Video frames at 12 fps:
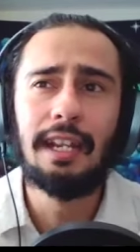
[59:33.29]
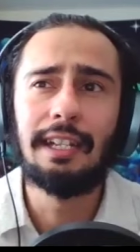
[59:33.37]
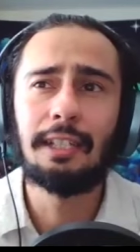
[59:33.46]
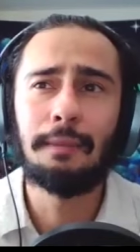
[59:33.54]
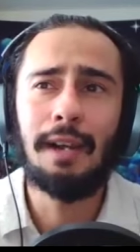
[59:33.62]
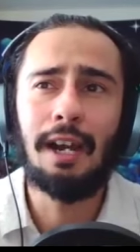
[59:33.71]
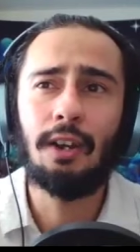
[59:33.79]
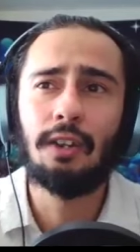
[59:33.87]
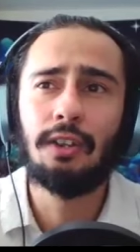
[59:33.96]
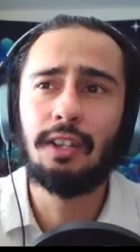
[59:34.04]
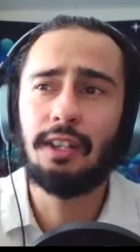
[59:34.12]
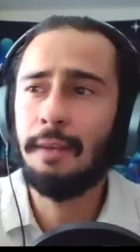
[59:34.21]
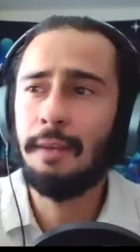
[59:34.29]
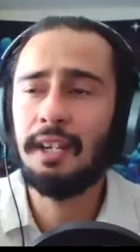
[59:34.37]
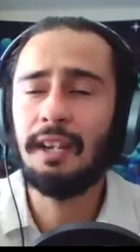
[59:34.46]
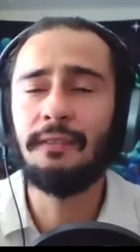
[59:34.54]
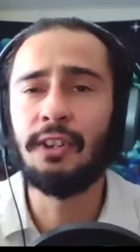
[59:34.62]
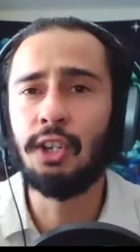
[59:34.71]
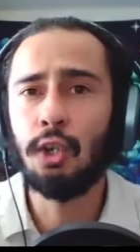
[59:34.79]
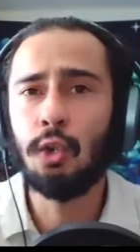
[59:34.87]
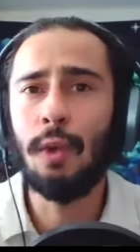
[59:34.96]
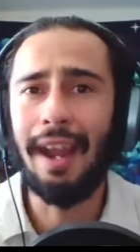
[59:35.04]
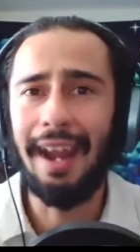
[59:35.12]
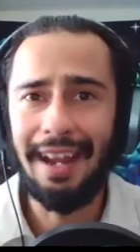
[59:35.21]
is about the coming of a
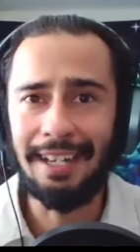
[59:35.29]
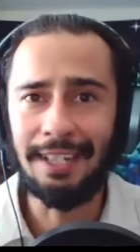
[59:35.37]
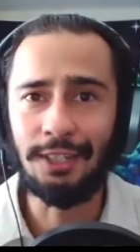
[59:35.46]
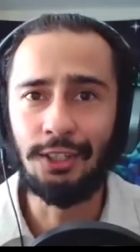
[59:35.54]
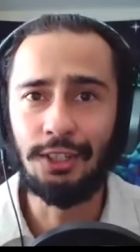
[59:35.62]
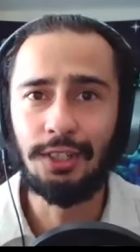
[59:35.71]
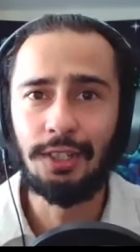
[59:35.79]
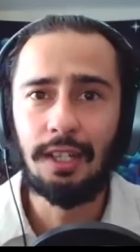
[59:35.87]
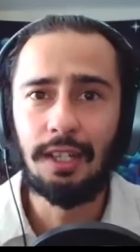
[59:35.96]
new age